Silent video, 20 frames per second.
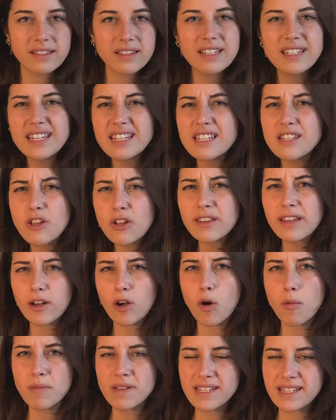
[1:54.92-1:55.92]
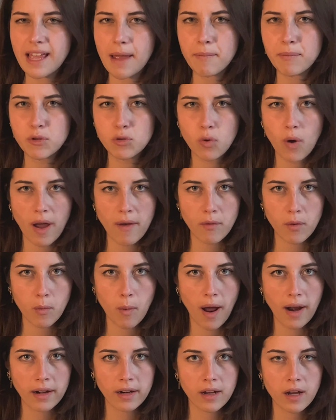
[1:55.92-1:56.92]
This is not a common step to
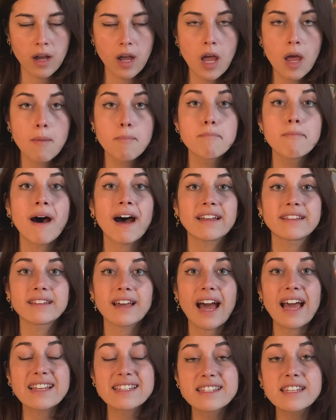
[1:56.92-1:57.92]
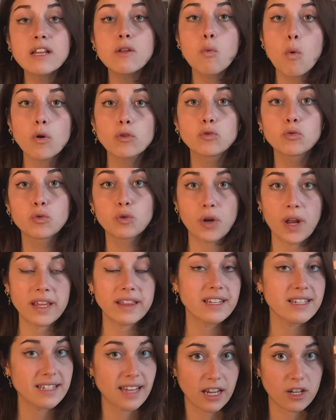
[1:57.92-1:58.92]
everyone, but I still want to
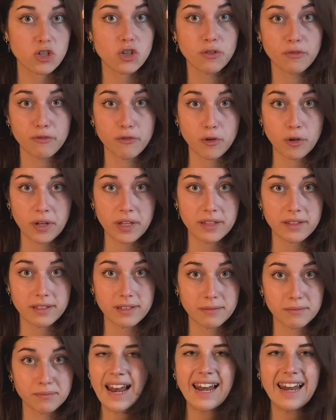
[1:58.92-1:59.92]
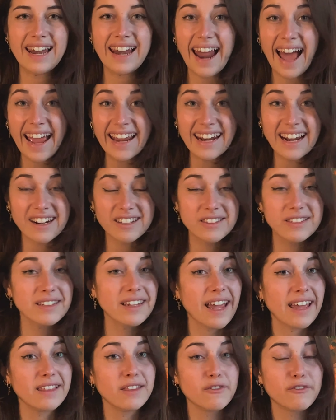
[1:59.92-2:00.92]
create a section for it. Line art
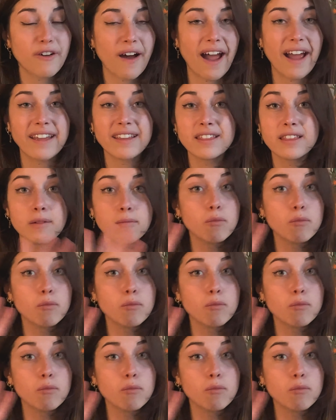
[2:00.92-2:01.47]
can define the